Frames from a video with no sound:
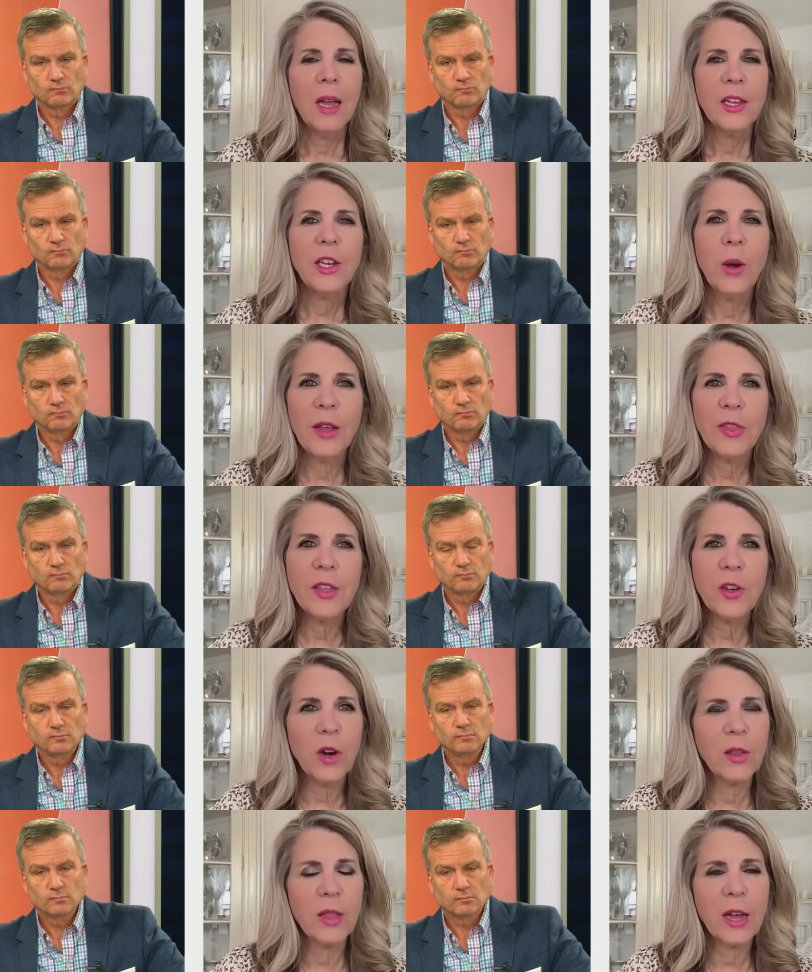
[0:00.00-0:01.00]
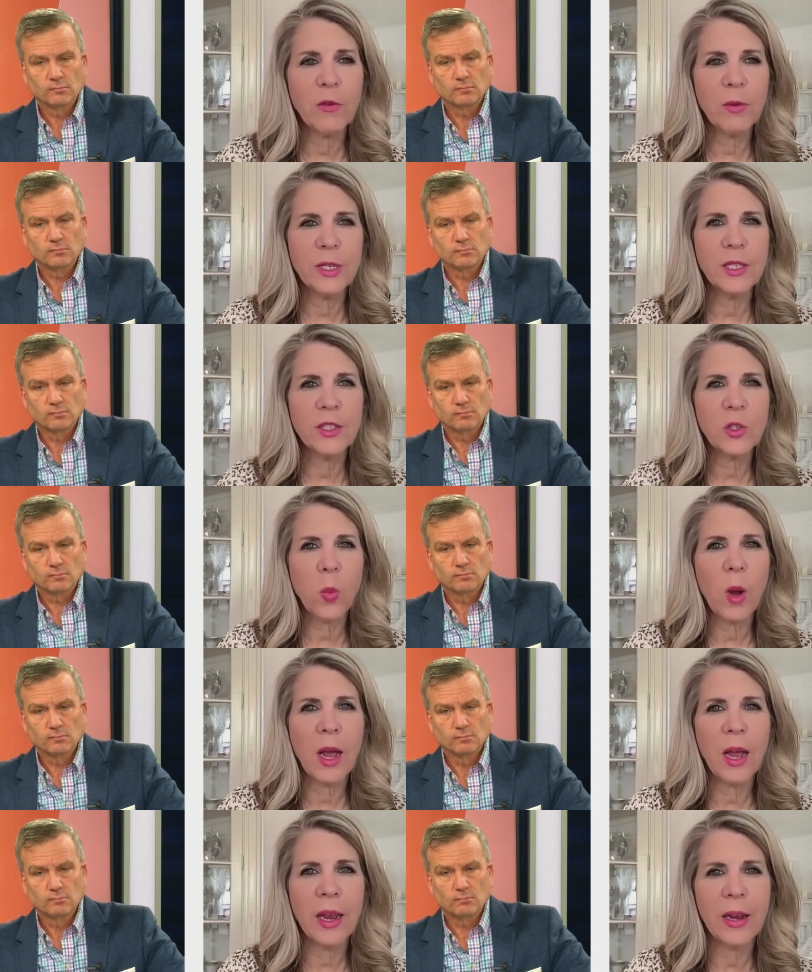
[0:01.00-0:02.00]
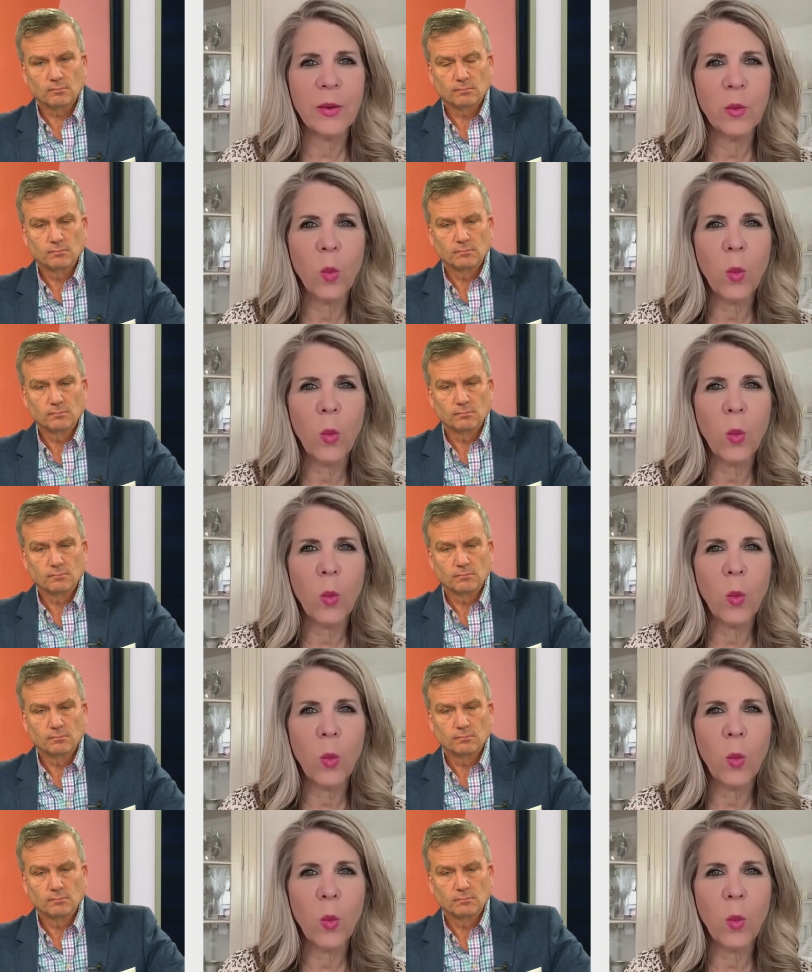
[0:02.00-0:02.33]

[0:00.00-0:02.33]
Speaker 1: You know, I think there are a lot of reasons why